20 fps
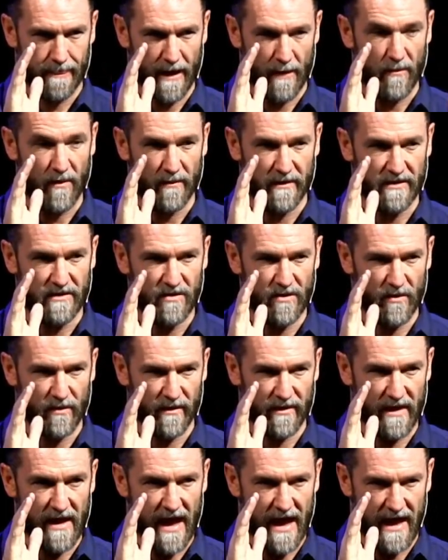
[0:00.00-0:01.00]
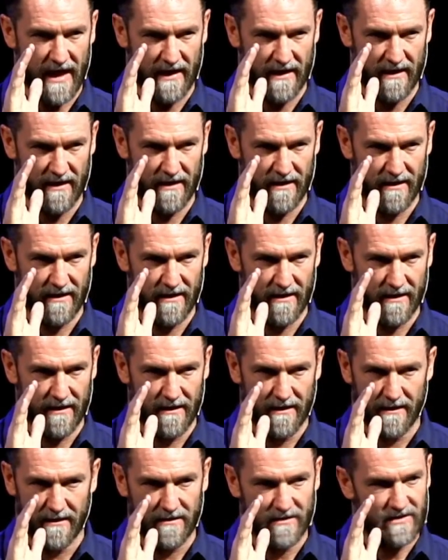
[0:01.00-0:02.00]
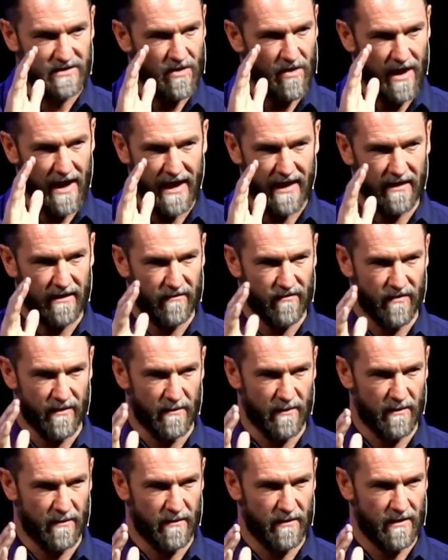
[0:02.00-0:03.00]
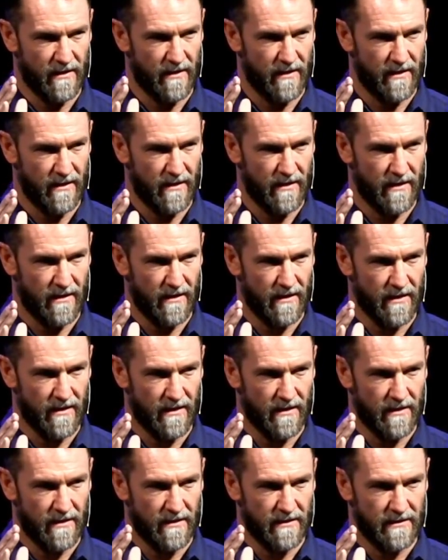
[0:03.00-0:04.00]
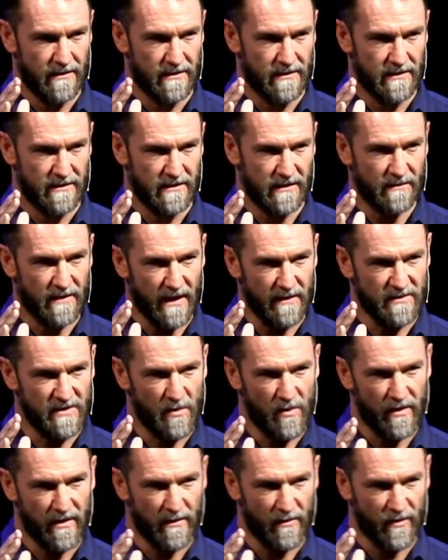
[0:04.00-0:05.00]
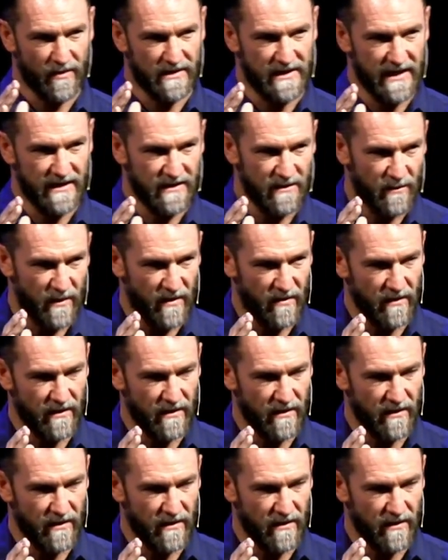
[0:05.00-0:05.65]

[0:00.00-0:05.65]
And when we do it with God, there's no hiding from Him. Sometimes we want to pretend to be